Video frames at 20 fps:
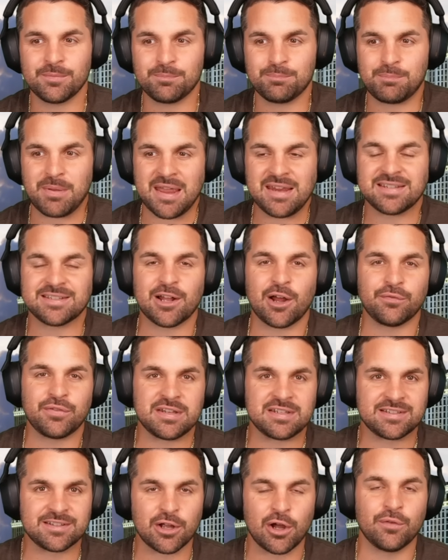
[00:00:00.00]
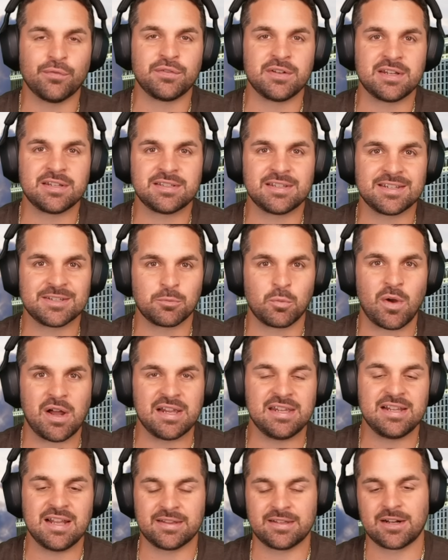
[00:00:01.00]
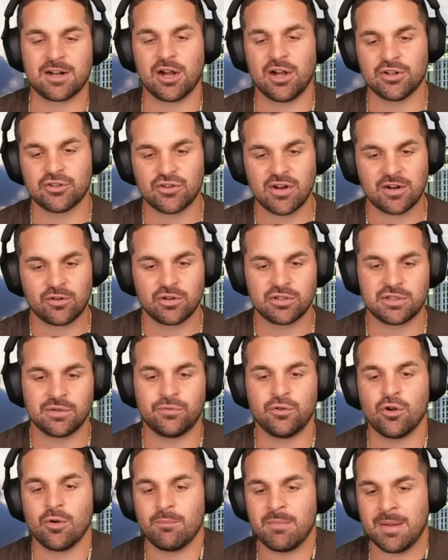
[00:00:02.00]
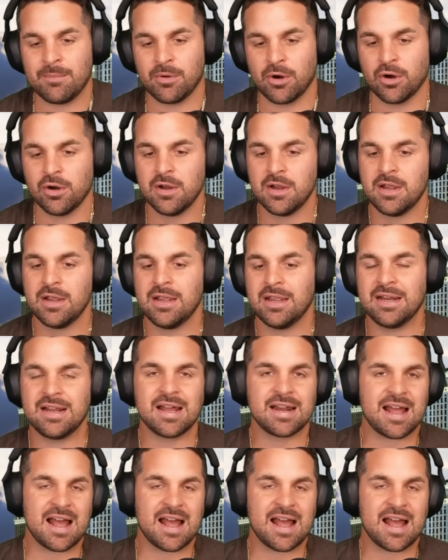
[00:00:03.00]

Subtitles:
Based off his toughness is why he got the contract. Because if you remember, he got